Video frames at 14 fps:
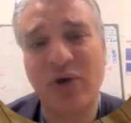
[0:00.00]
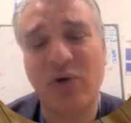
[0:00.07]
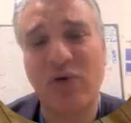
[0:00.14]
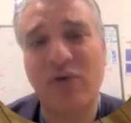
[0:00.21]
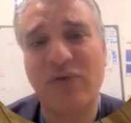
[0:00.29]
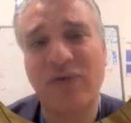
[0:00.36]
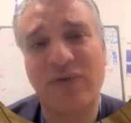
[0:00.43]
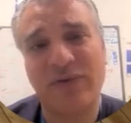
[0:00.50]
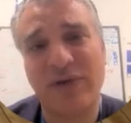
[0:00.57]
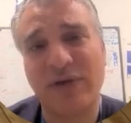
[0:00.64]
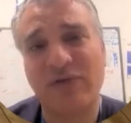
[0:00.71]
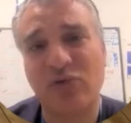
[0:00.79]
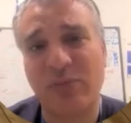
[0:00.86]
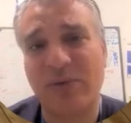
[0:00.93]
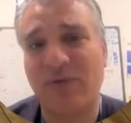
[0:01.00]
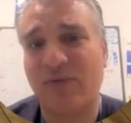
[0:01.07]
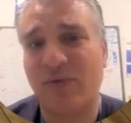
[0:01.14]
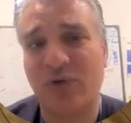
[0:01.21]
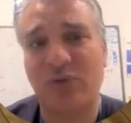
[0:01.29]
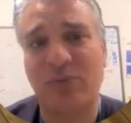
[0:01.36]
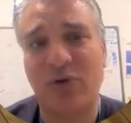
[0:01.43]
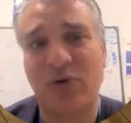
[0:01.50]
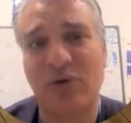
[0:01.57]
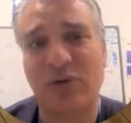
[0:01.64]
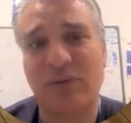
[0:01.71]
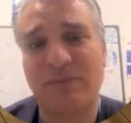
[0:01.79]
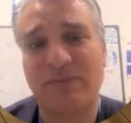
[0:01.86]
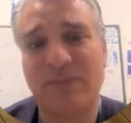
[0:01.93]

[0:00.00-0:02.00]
of the Stop Before You block.